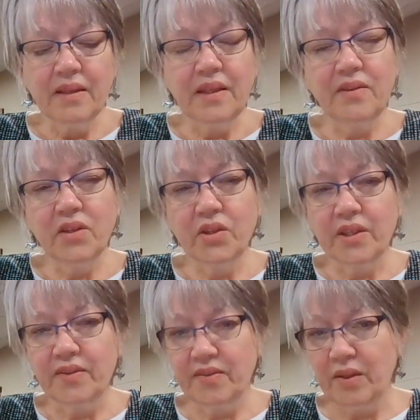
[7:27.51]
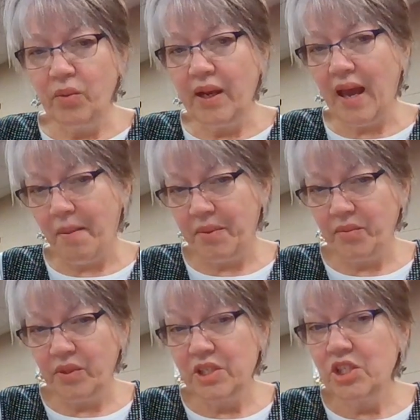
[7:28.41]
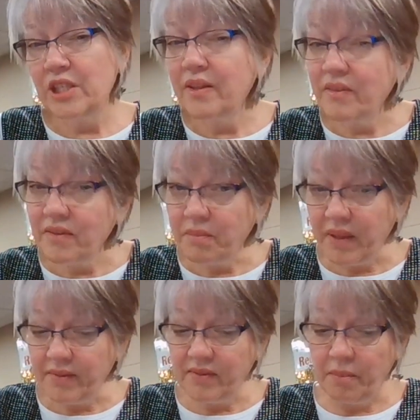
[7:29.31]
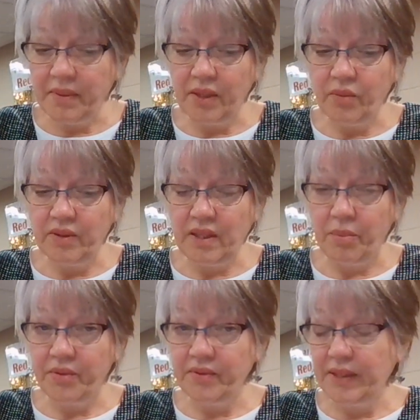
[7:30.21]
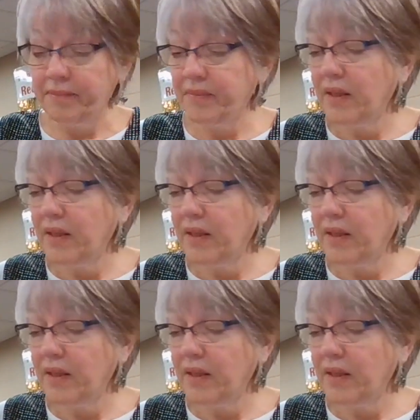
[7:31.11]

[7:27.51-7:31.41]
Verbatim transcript: let's look and see what happened when Jesus met somebody with leprosy.